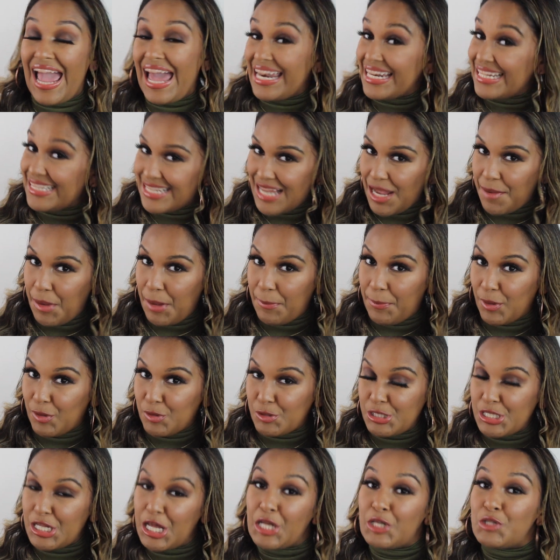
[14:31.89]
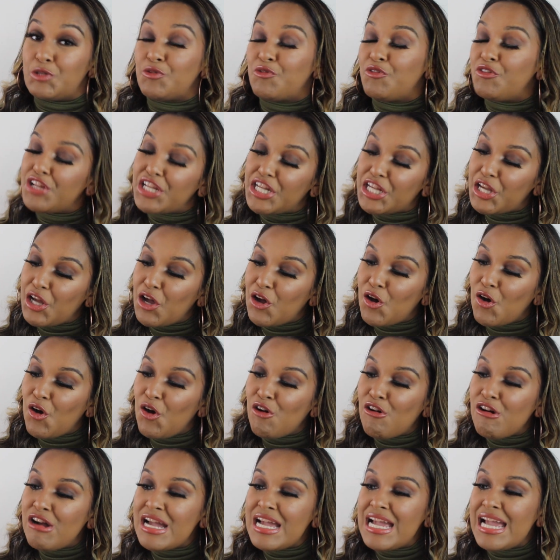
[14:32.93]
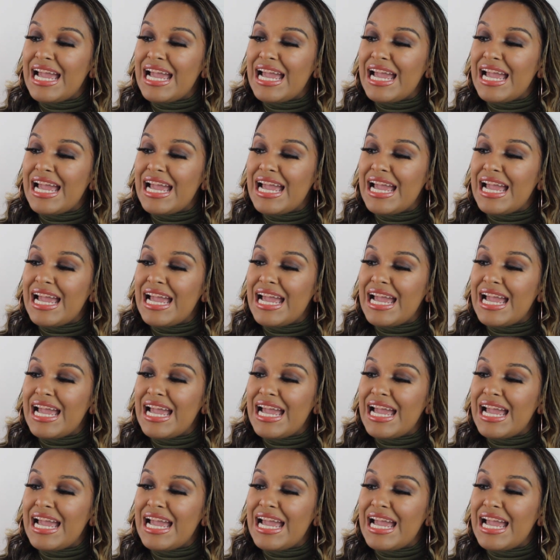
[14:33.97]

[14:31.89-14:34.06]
anytime I post a new video.